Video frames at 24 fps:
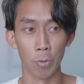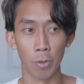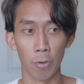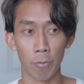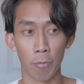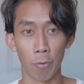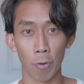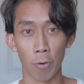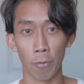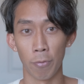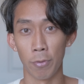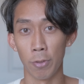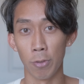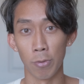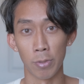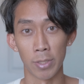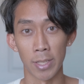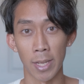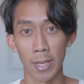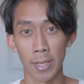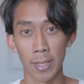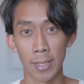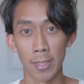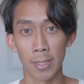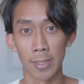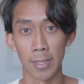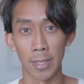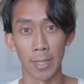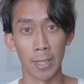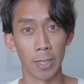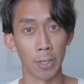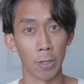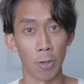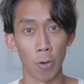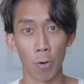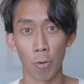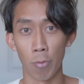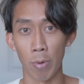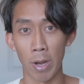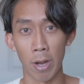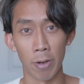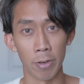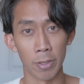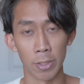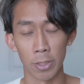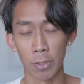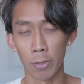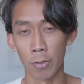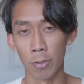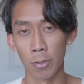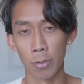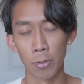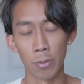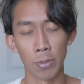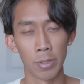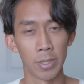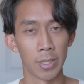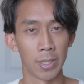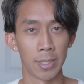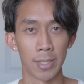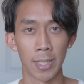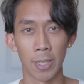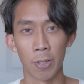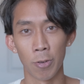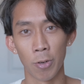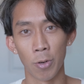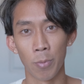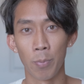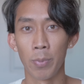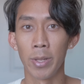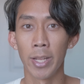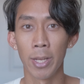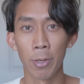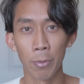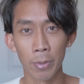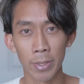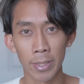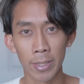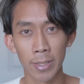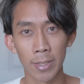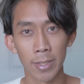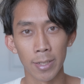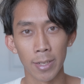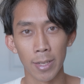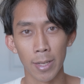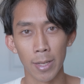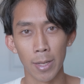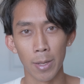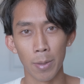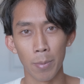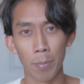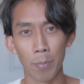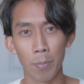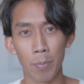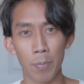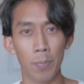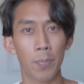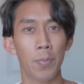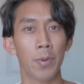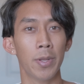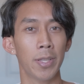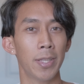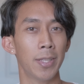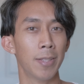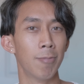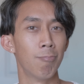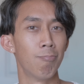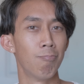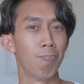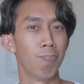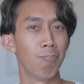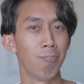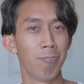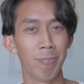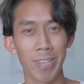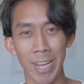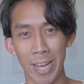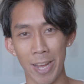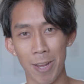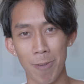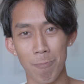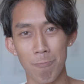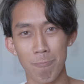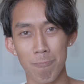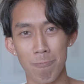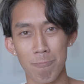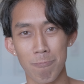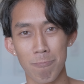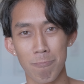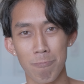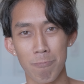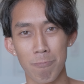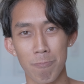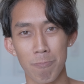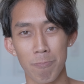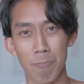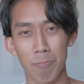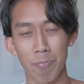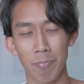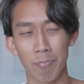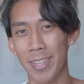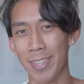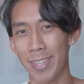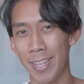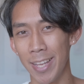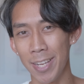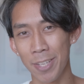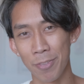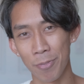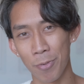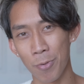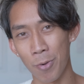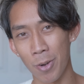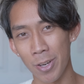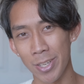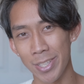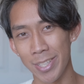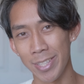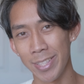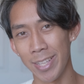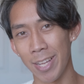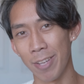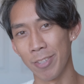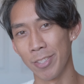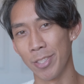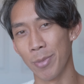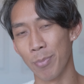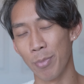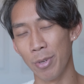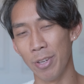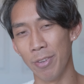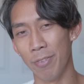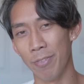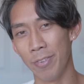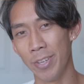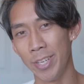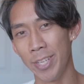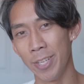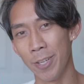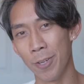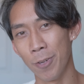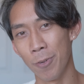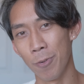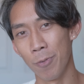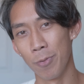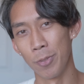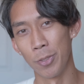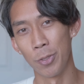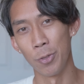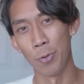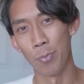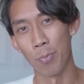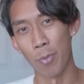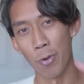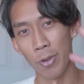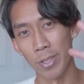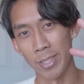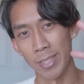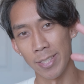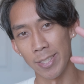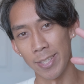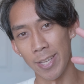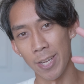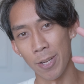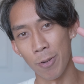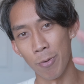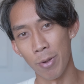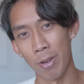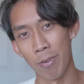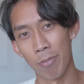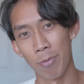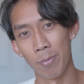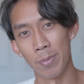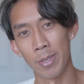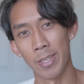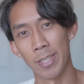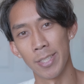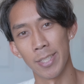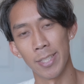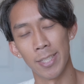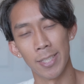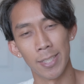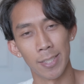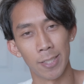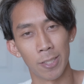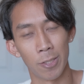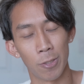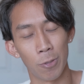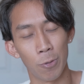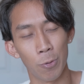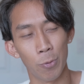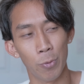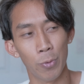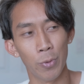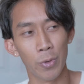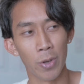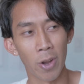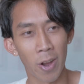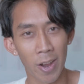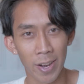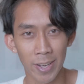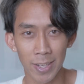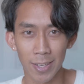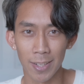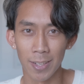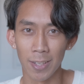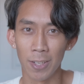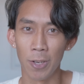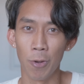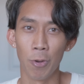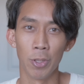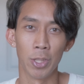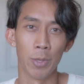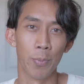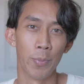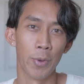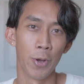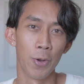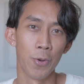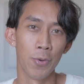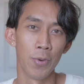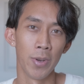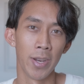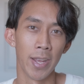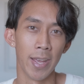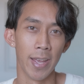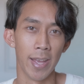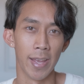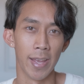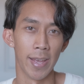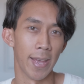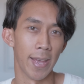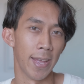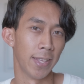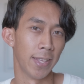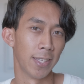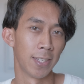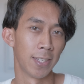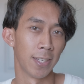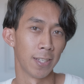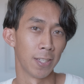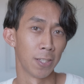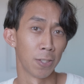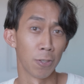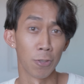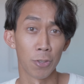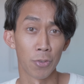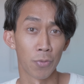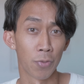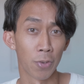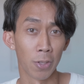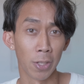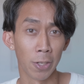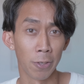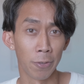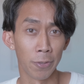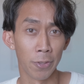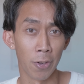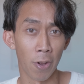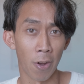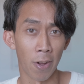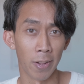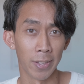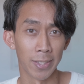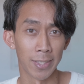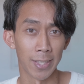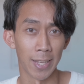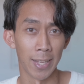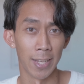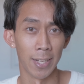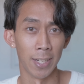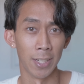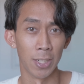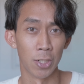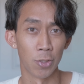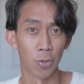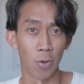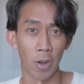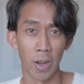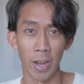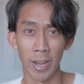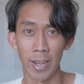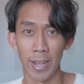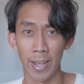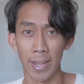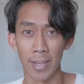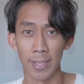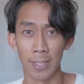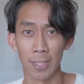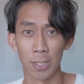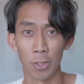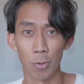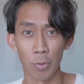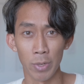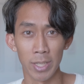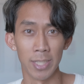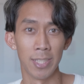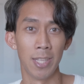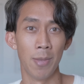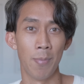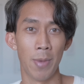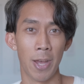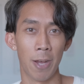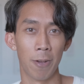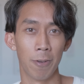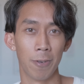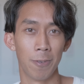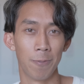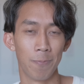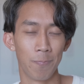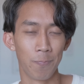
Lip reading: it for a few seconds and then go around in circles, etc. Play with it. But yeah. Thanks for watching. That was a brief video. 2 points to take away from this is to not go at the bone and to search for little knots and try and squeeze them out.